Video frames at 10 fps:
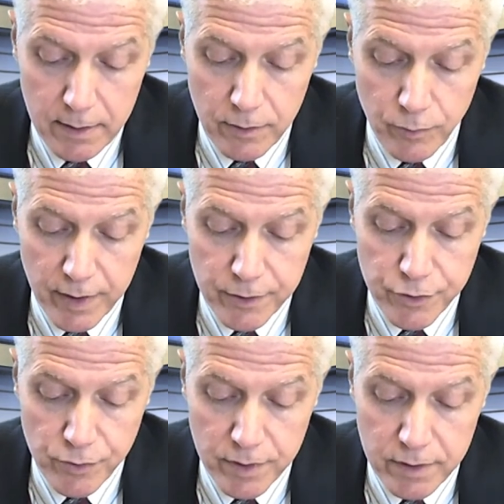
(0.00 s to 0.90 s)
The
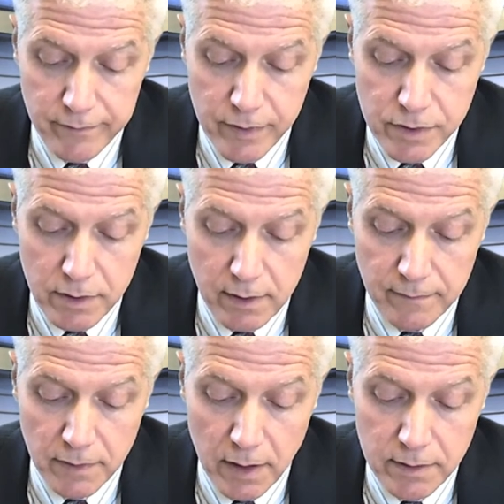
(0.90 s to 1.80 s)
reinsurance division
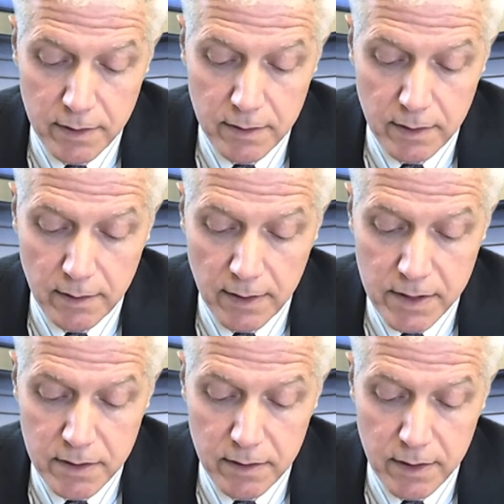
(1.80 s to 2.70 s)
of London-listed